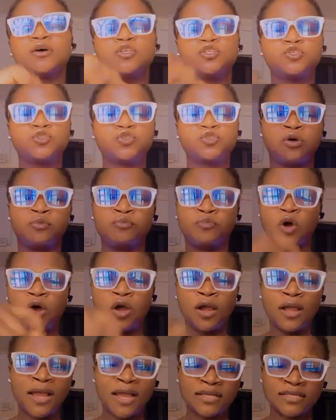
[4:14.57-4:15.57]
some
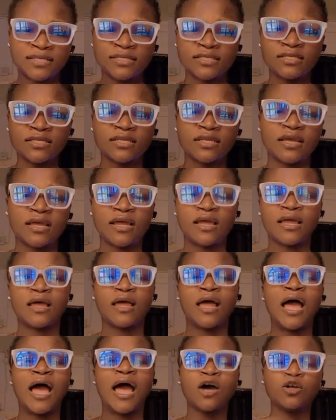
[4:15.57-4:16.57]
organs
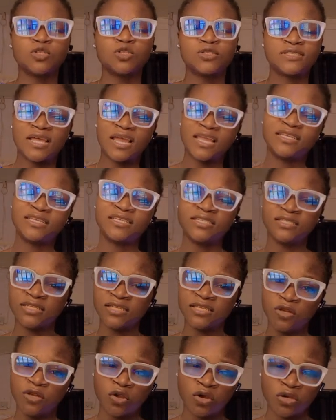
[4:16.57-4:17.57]
outside
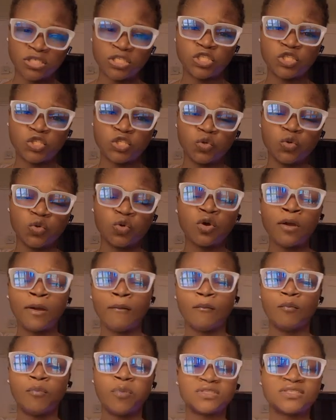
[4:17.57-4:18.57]
the lungs too,
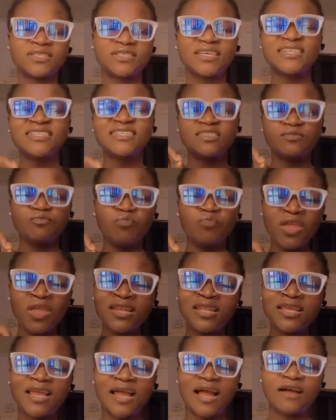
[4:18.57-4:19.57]
but it
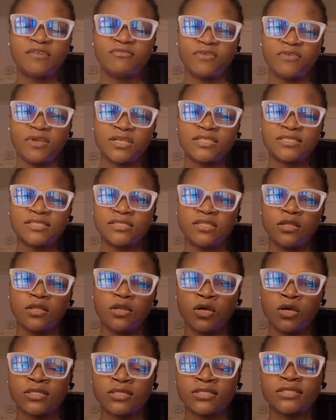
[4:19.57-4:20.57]
mainly affects the
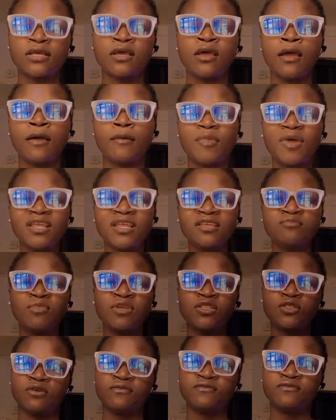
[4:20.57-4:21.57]
lungs.
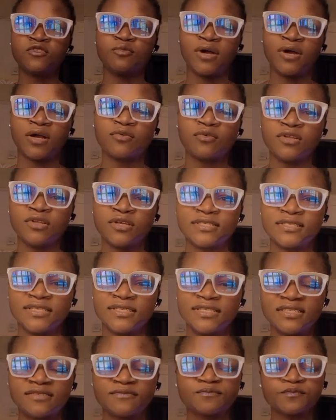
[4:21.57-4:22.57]
Management of
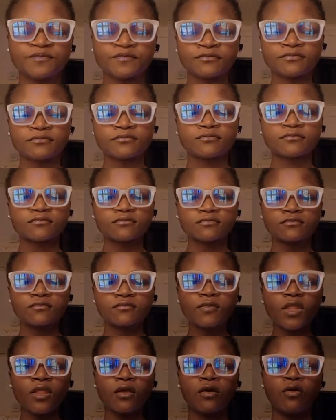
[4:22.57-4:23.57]
tuberculosis.
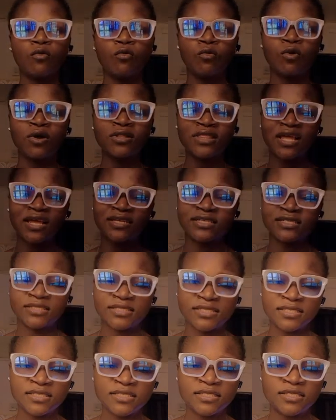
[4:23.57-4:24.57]
What are the
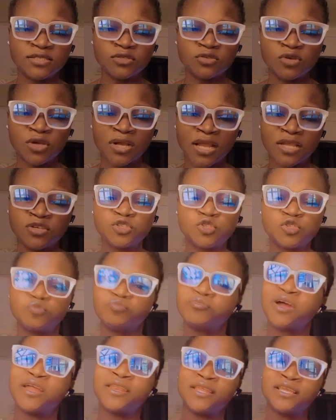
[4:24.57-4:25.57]
things you can use to
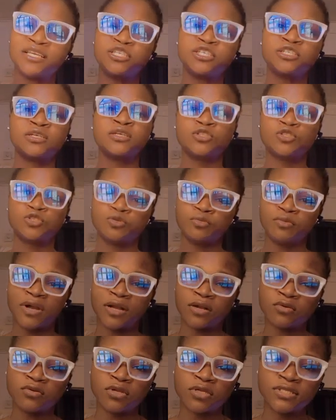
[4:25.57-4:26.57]
manage
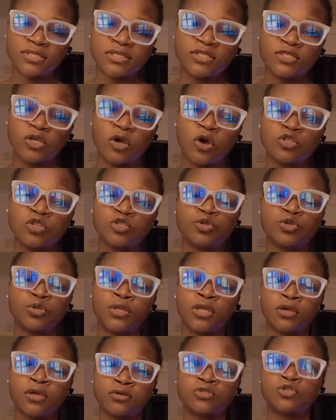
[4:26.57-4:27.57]
tuberculosis or to
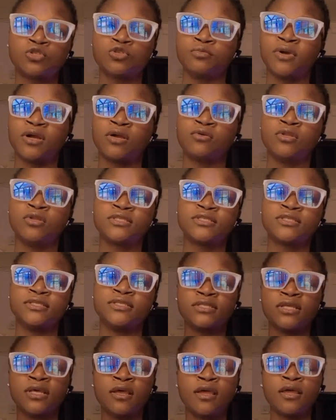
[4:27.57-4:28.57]
cure
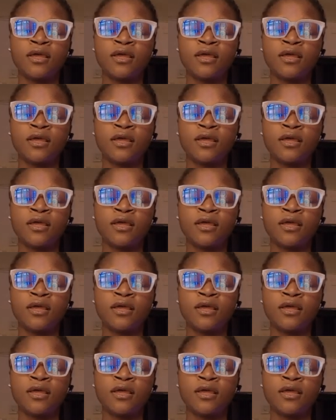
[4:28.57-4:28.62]
tuberculosis?